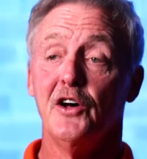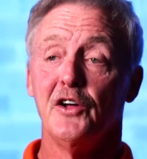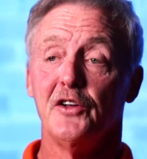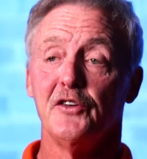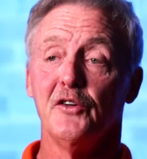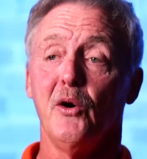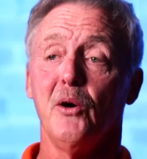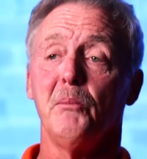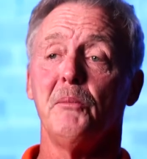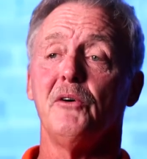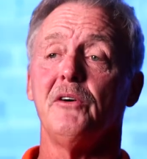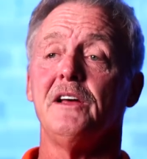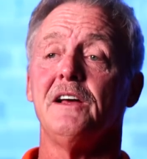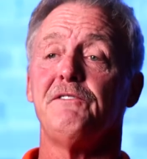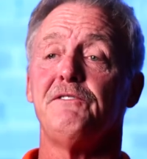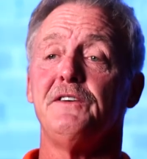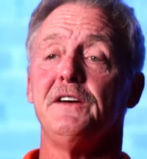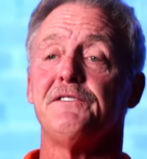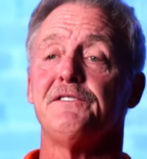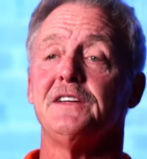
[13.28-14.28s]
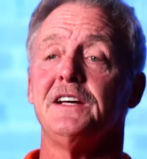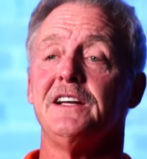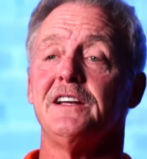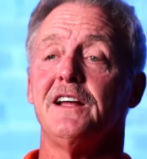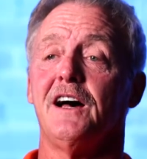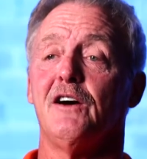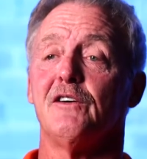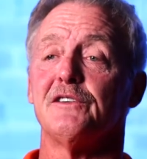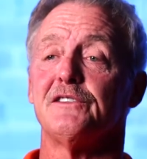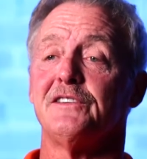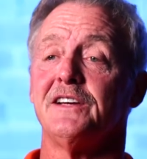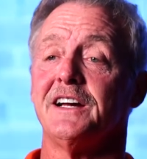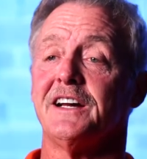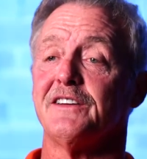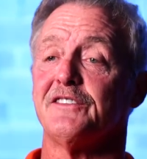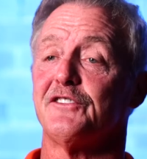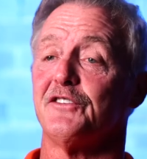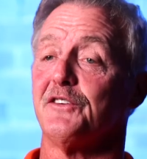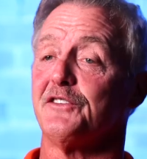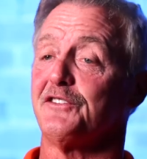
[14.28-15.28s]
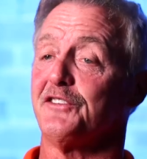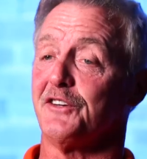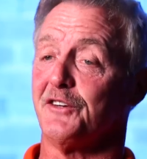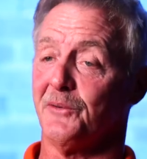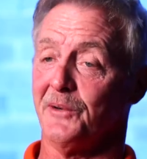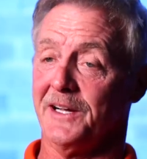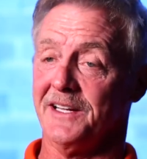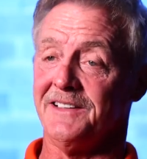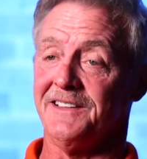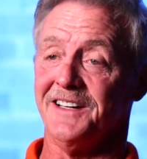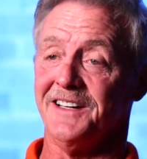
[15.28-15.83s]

Normally a $15 ticket, so it's a great